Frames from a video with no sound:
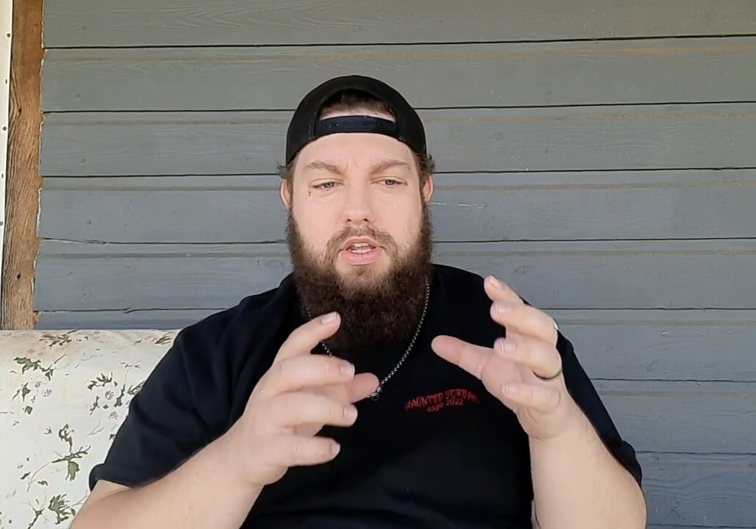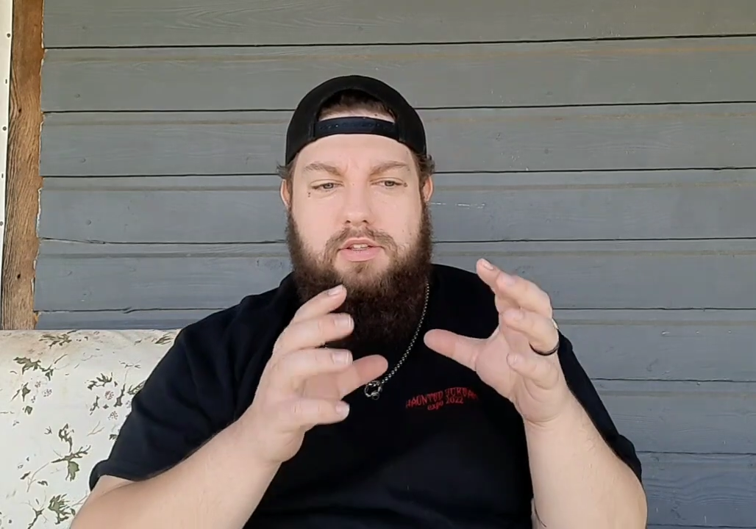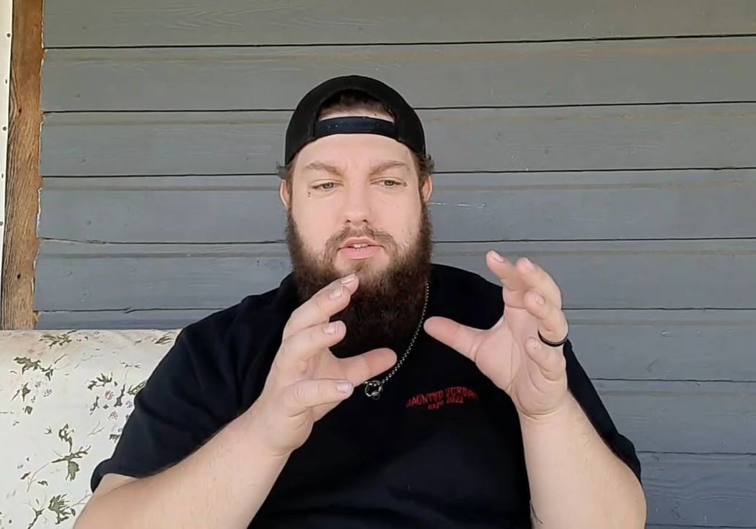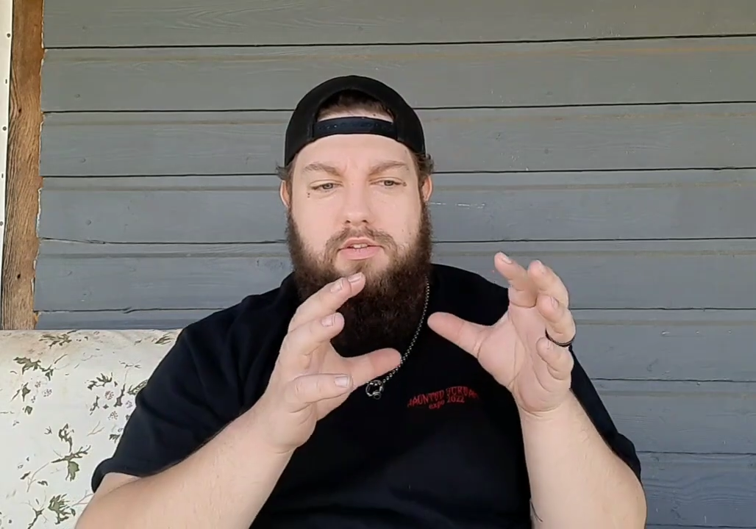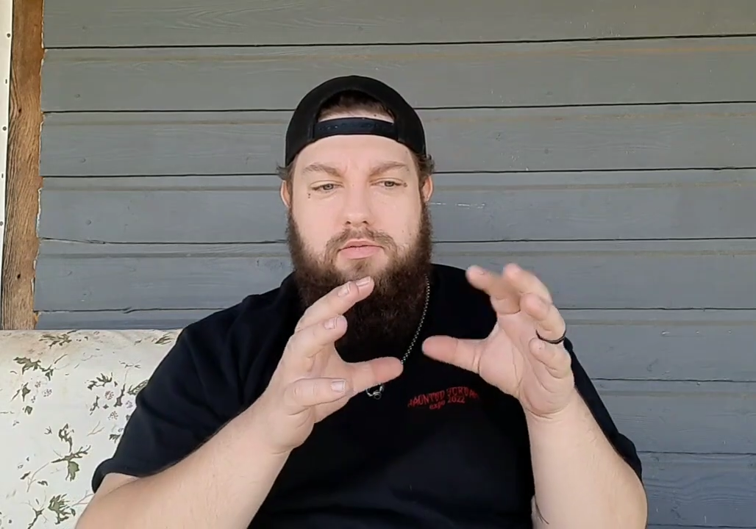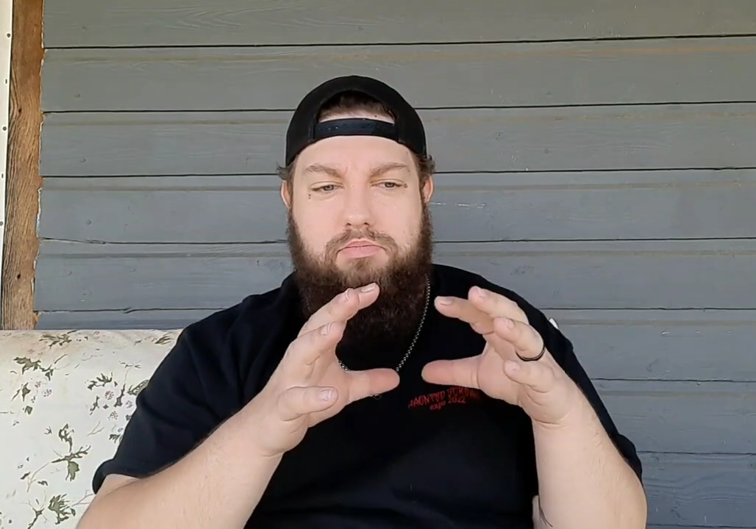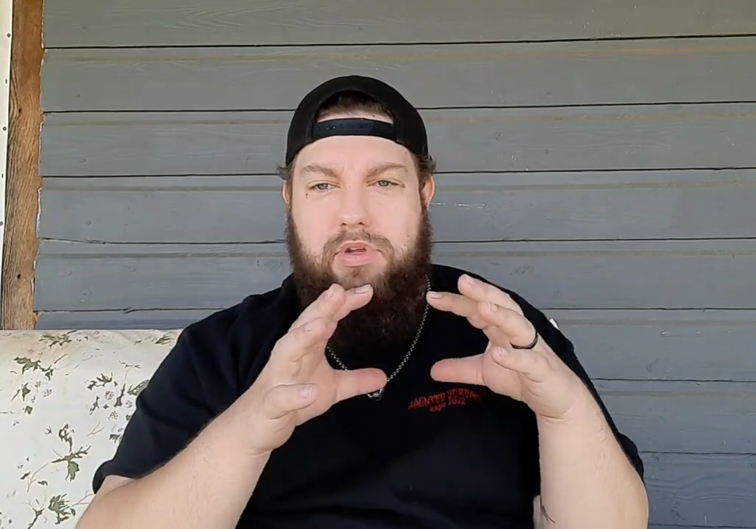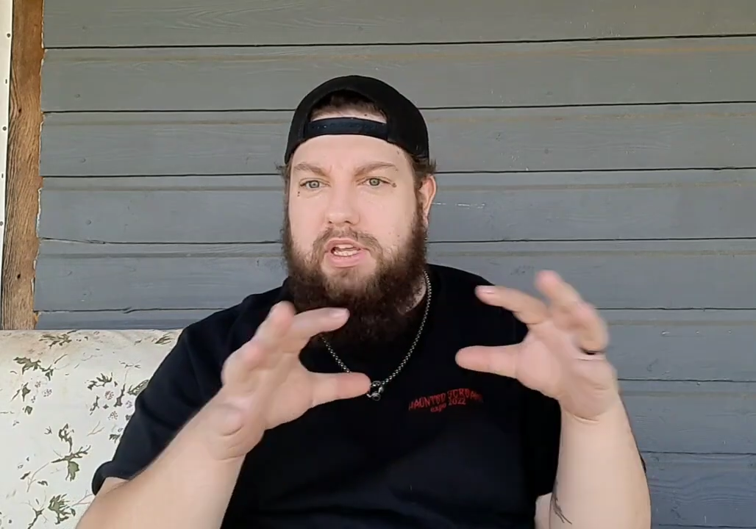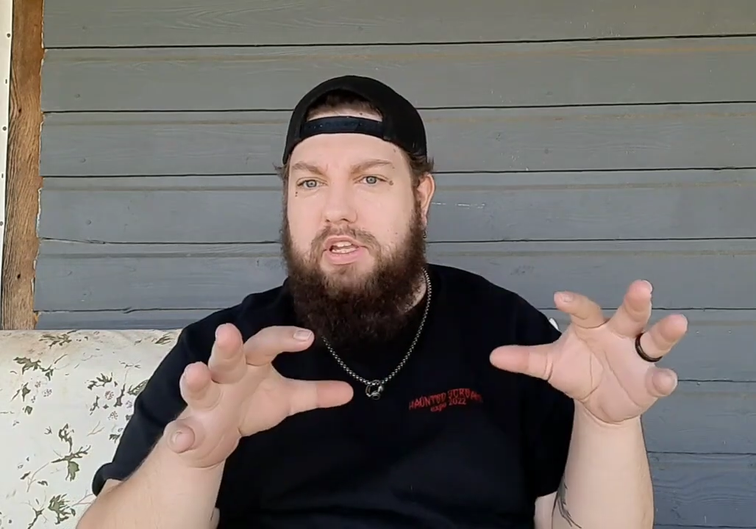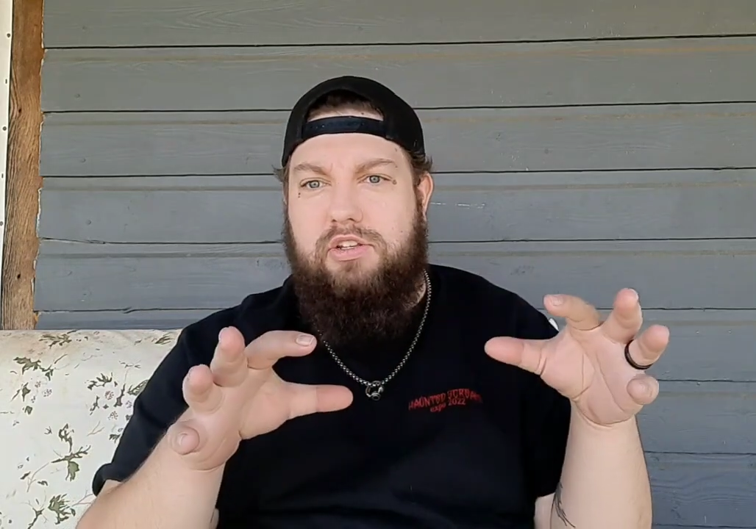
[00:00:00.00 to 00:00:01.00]
It's
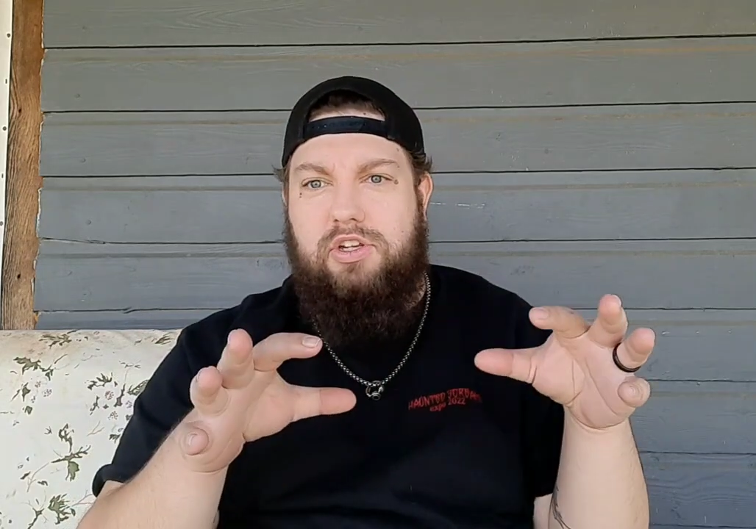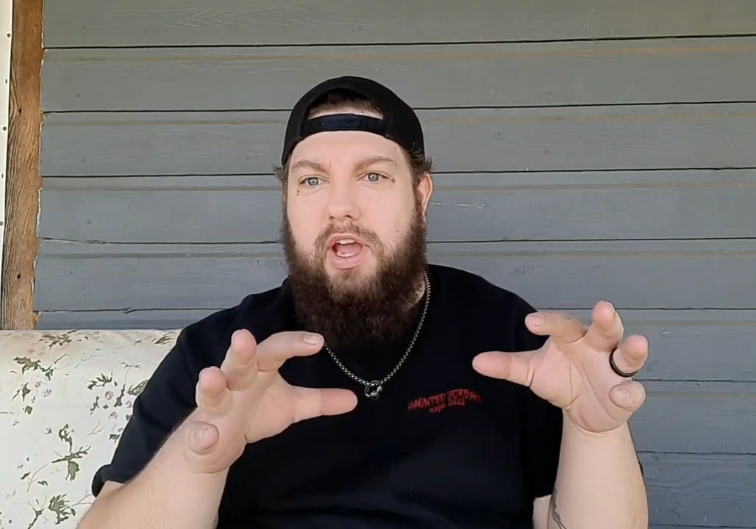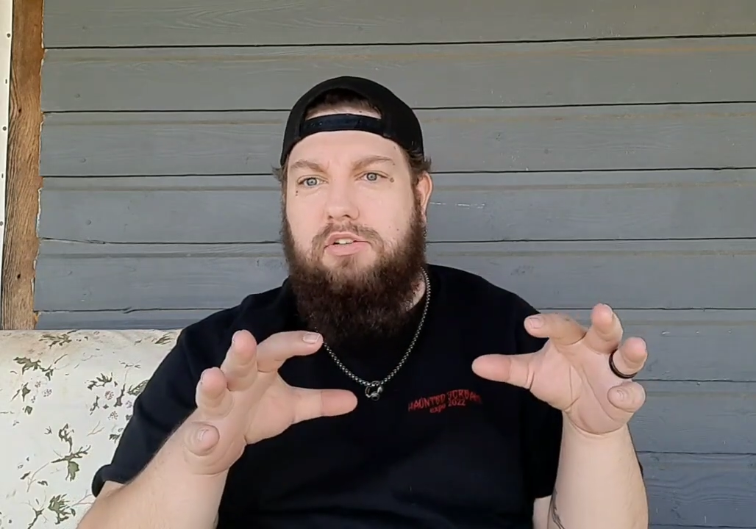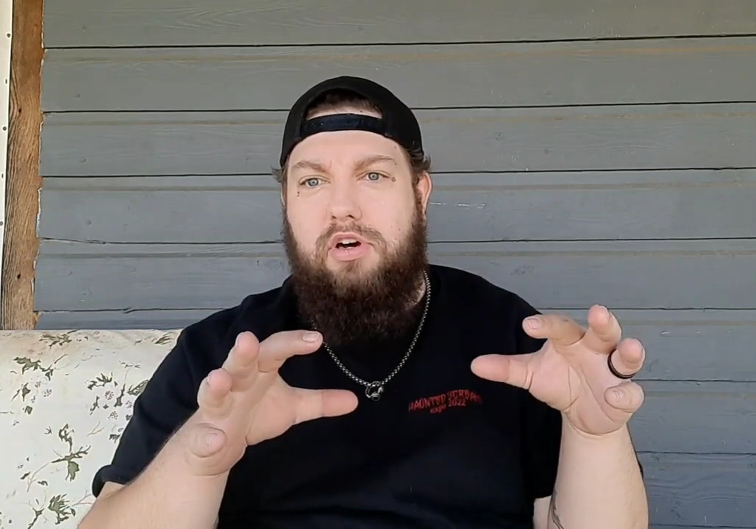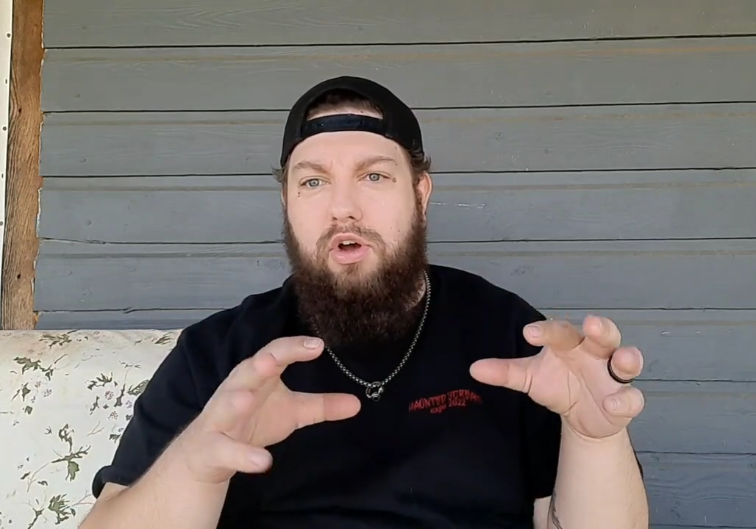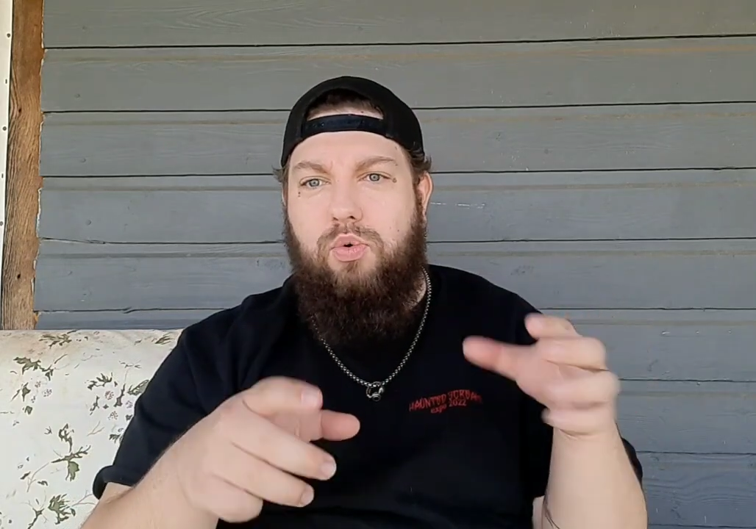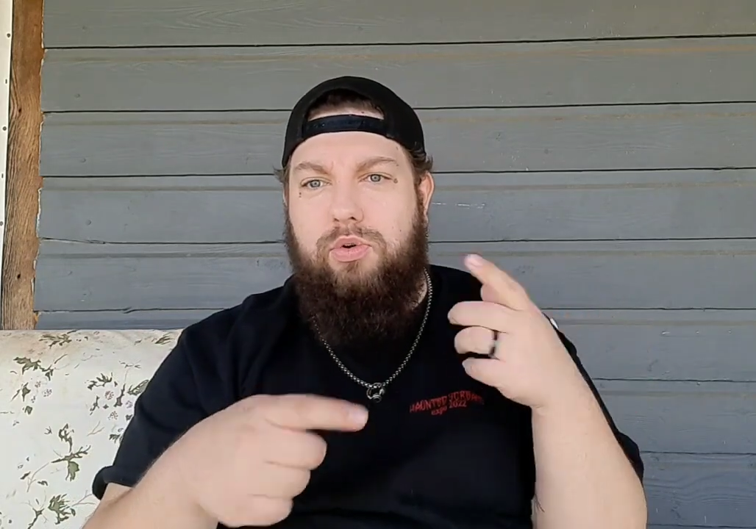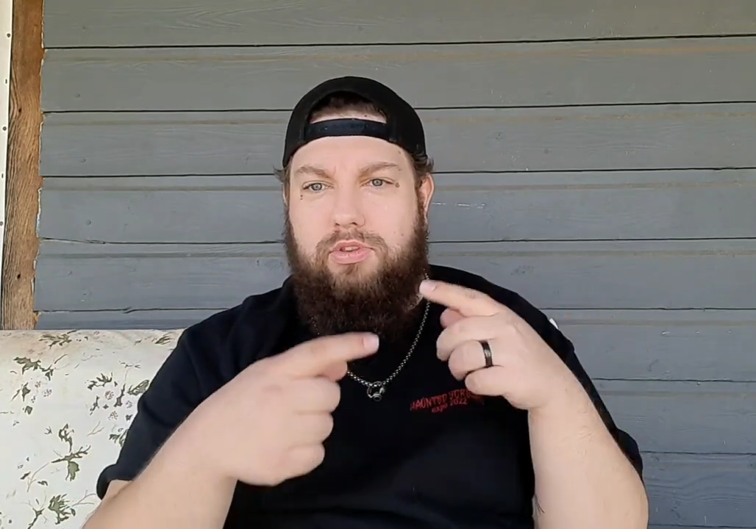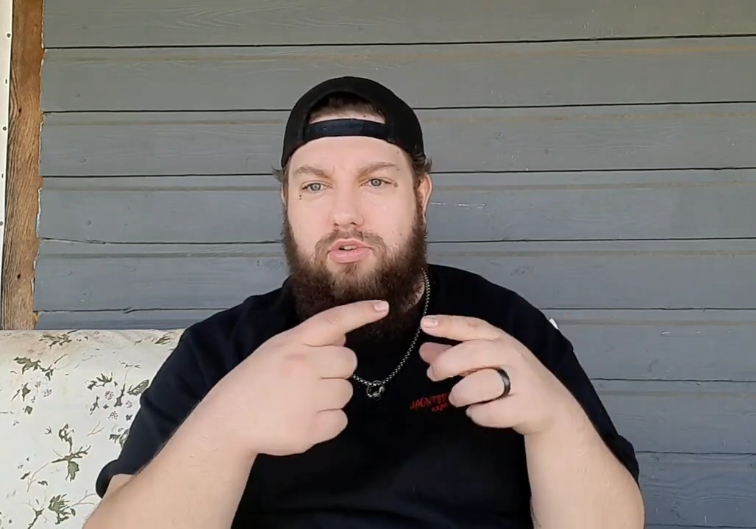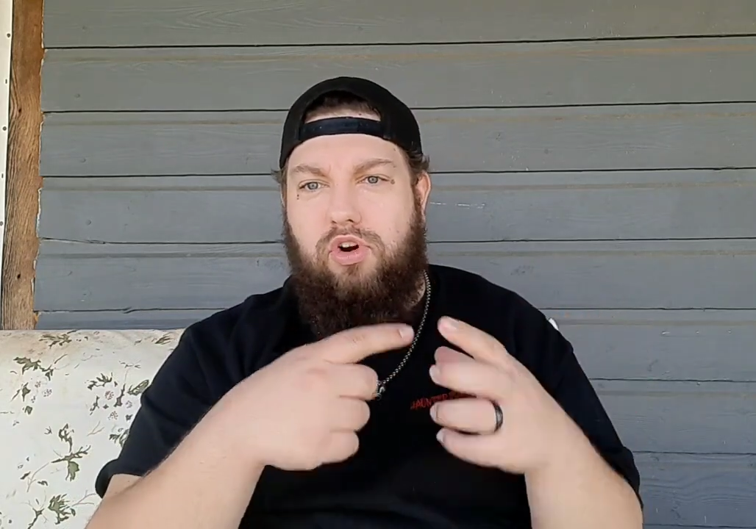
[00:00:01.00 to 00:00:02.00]
big and yellow with